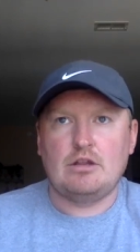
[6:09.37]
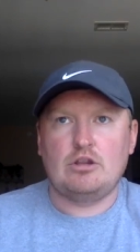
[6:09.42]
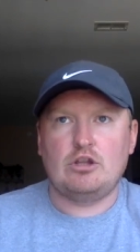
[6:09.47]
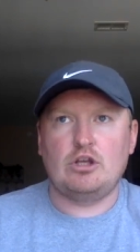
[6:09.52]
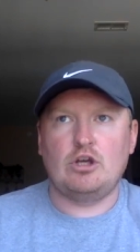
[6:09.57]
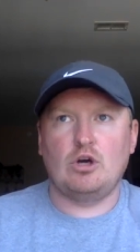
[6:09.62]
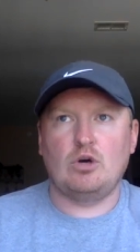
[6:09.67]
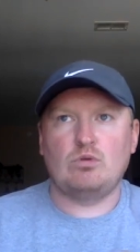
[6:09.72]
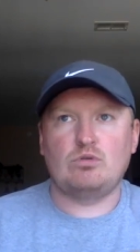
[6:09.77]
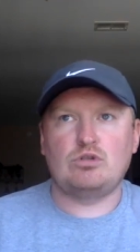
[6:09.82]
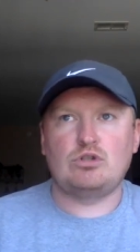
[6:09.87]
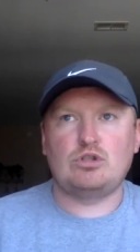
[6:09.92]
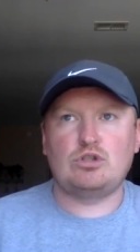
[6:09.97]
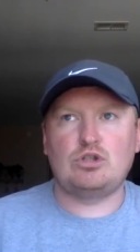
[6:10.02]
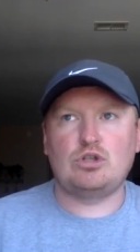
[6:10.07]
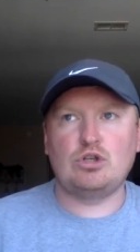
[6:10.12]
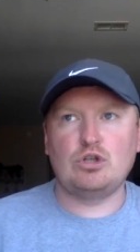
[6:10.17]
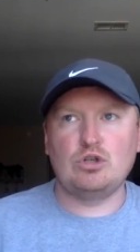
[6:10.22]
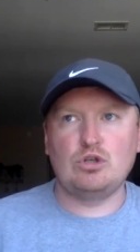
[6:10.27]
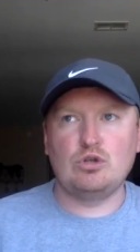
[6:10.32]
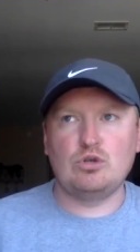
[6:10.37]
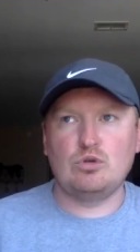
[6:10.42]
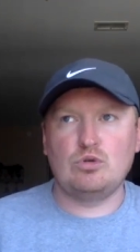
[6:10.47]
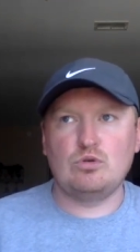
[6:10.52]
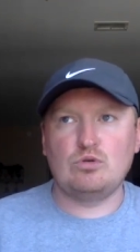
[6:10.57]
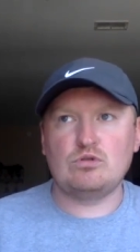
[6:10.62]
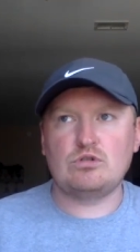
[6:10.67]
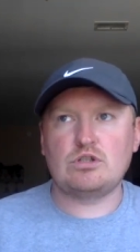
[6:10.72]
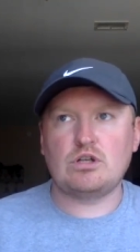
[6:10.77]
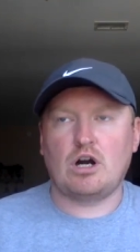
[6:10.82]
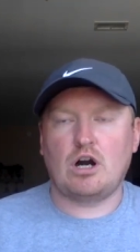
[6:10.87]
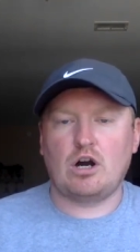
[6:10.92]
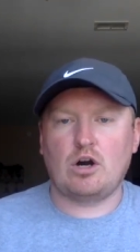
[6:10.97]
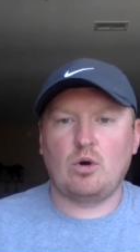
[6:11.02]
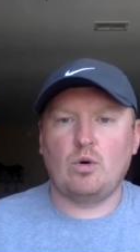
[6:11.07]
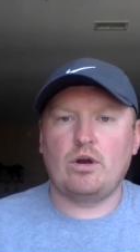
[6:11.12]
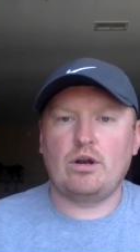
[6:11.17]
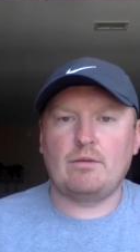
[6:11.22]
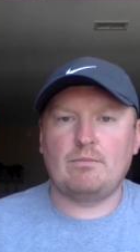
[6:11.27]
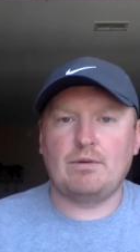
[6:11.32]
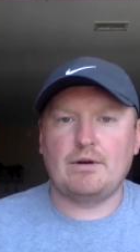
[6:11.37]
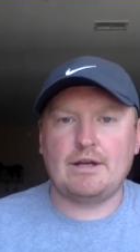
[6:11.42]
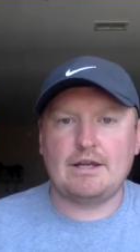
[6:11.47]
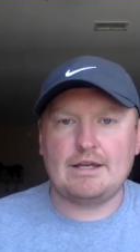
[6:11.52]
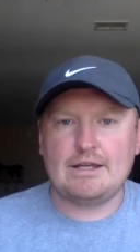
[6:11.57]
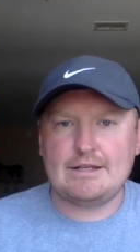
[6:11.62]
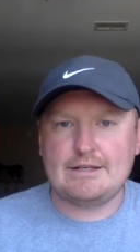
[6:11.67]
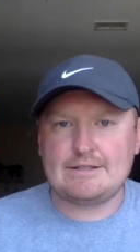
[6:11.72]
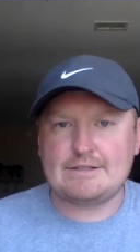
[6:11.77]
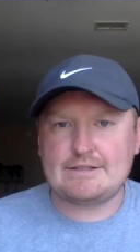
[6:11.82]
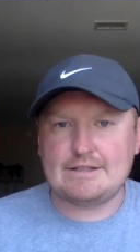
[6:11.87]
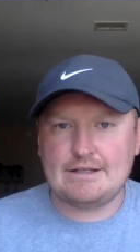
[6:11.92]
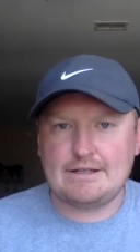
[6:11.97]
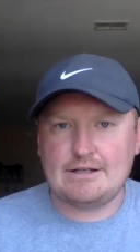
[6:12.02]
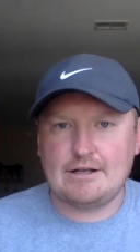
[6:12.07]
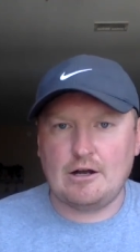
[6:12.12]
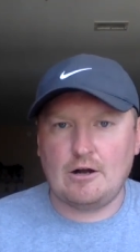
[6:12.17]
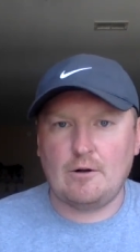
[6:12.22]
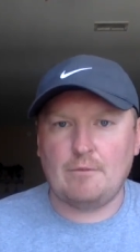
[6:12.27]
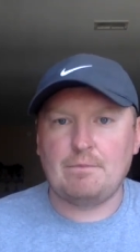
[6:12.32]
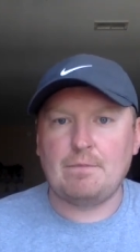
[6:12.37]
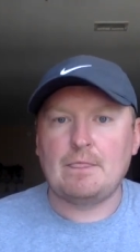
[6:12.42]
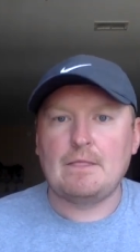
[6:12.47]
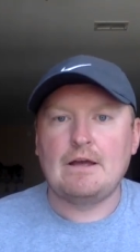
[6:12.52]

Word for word: The 02s are going to play ECNL.